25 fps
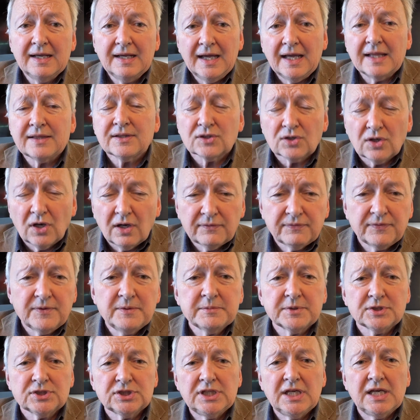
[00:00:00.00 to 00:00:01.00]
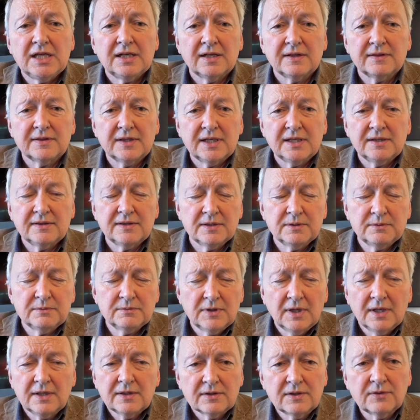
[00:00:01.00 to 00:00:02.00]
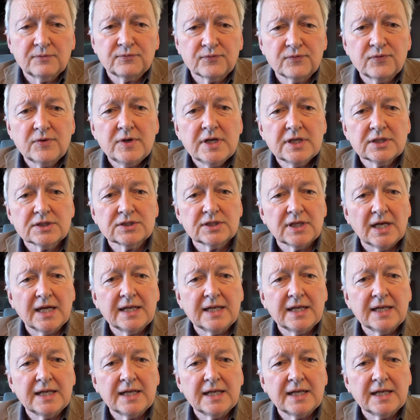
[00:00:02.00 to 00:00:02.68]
and the coffee machine and the fridge.